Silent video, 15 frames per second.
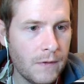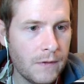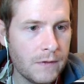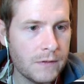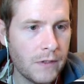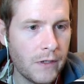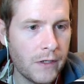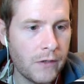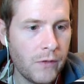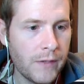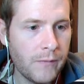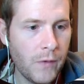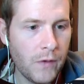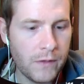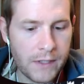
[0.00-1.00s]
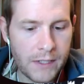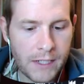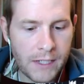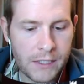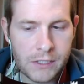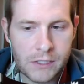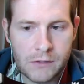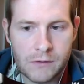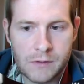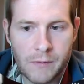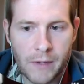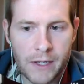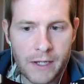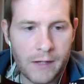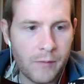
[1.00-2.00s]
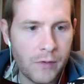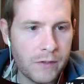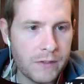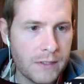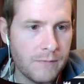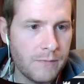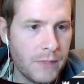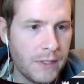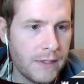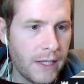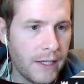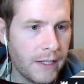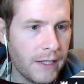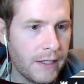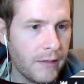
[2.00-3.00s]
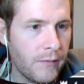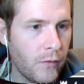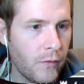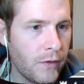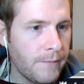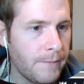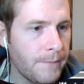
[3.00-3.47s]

Sorry, quick mulligan. I just used my hammer to beat that guy up more.